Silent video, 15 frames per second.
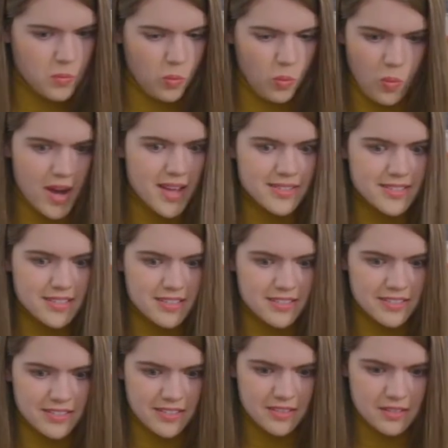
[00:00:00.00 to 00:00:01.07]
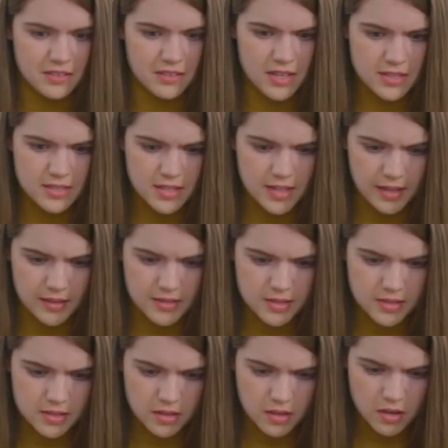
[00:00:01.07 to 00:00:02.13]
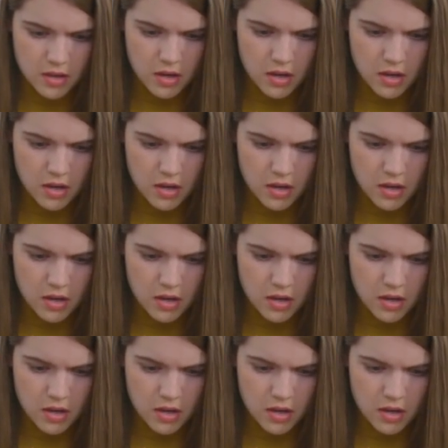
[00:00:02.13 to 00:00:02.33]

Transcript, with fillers: What? Yes, it is.